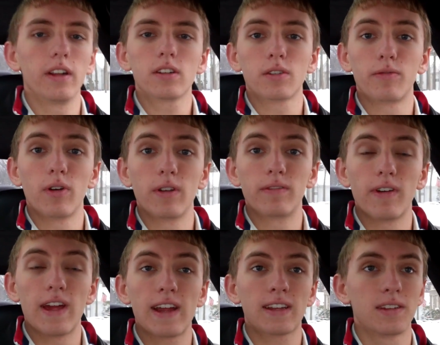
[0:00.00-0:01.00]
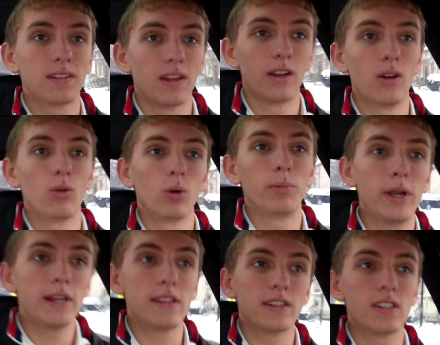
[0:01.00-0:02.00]
Here's a fun fact. I know we're
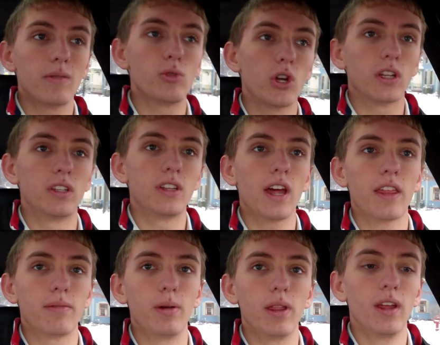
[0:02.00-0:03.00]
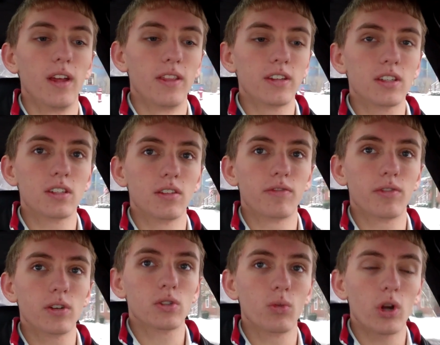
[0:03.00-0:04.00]
beating the subject to death, but this is the
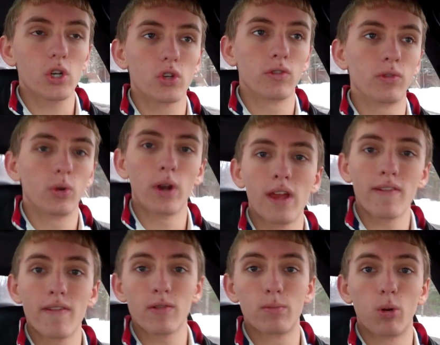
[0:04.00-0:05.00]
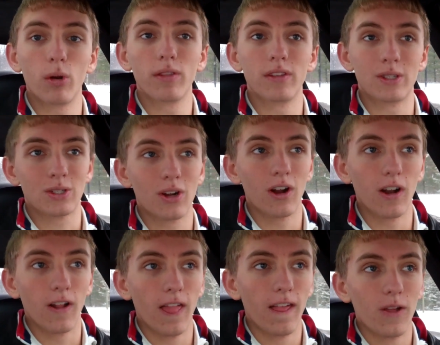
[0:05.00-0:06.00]
first washer fluid I've ever put in this
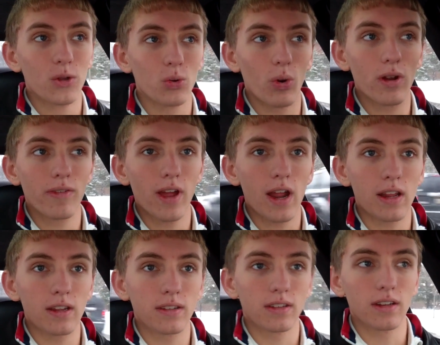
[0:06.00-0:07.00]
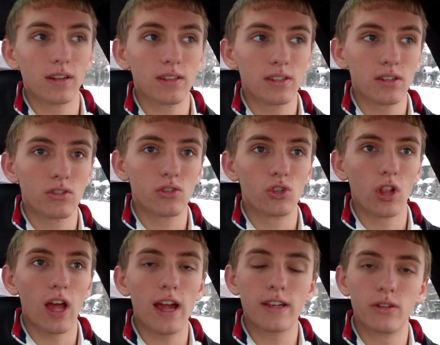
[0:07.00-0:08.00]
car. So I've had it uh, since
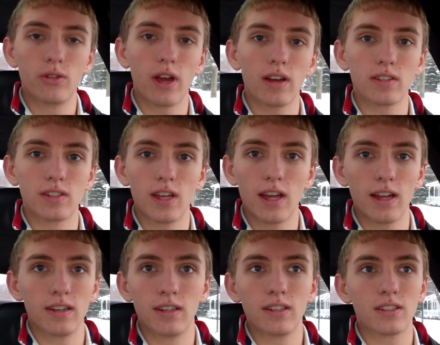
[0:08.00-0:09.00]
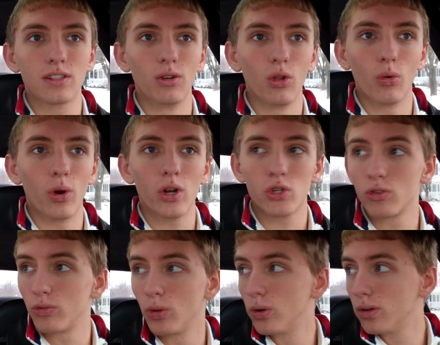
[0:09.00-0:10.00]
July two thousand ten, and it's still the
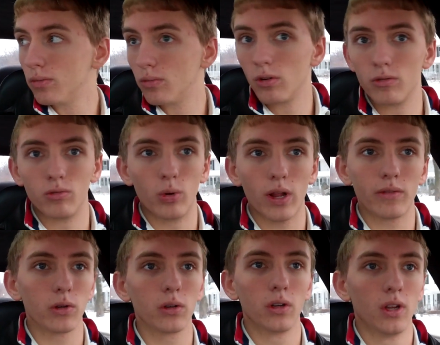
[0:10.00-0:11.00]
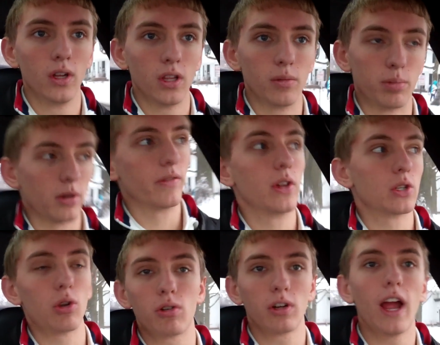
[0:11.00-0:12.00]
washer fluid of whatever the
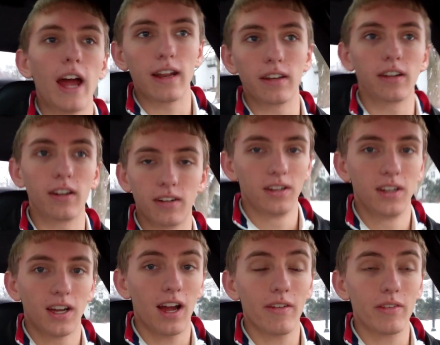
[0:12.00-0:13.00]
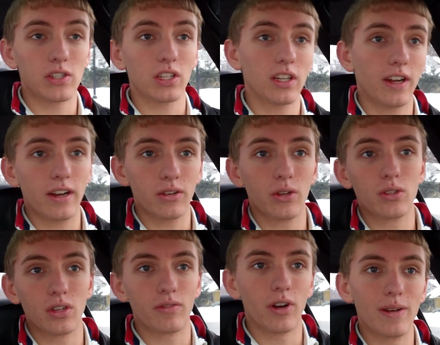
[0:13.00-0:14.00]
previous owner had in here. Obviously, I don't
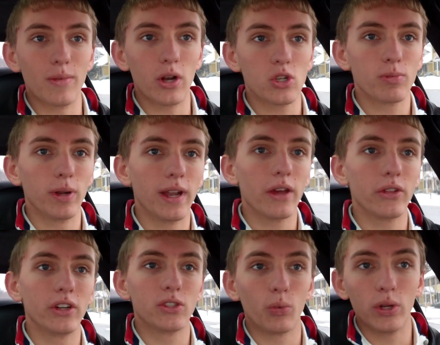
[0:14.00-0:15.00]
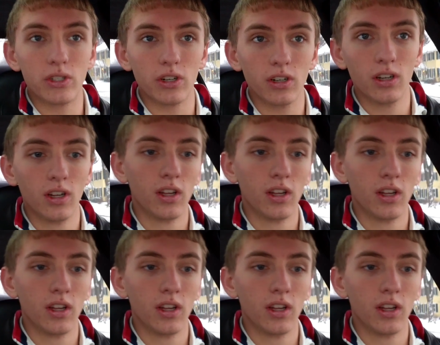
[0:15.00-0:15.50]
use it very much, but now that it's winter